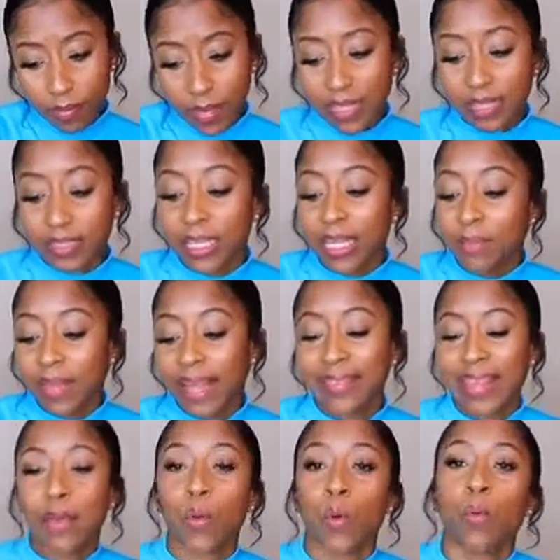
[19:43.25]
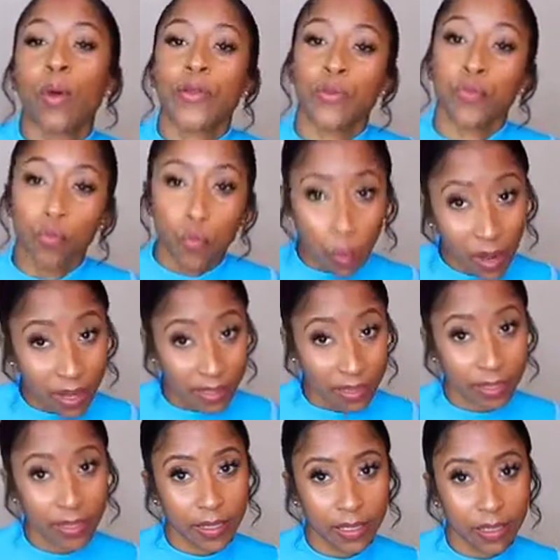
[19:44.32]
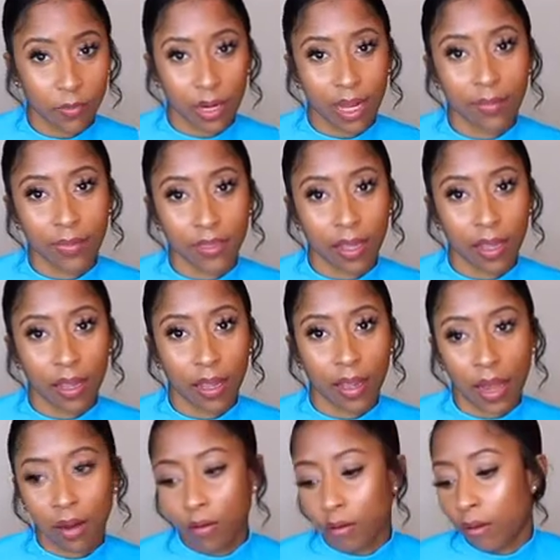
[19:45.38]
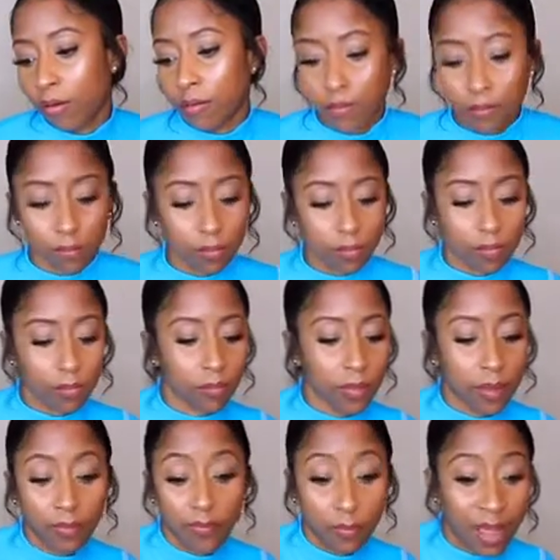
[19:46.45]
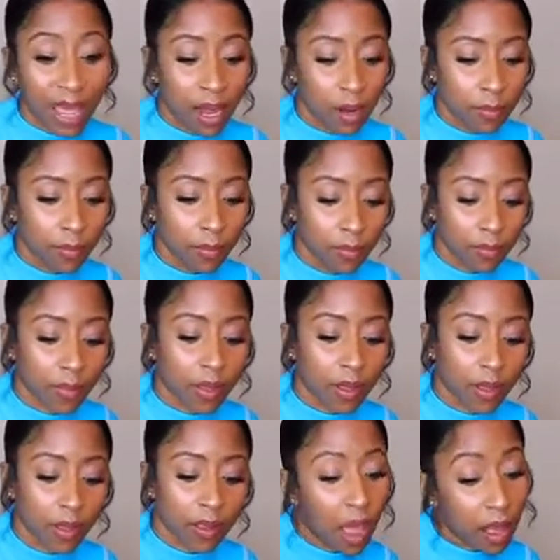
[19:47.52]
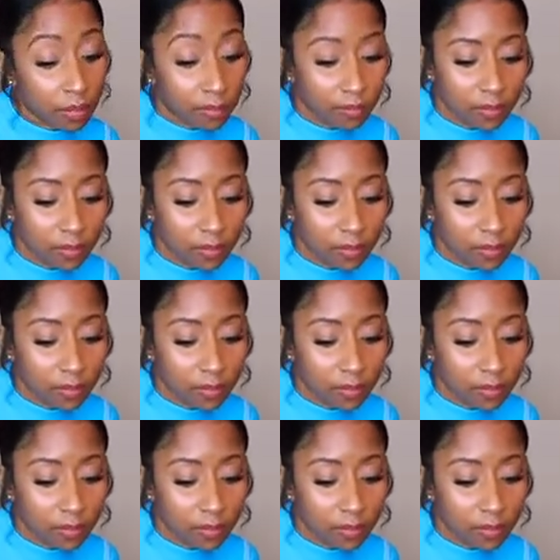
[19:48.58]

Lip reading: they seem like they were what you wanted, is what I'm saying. I don't know them from Adam, but yeah.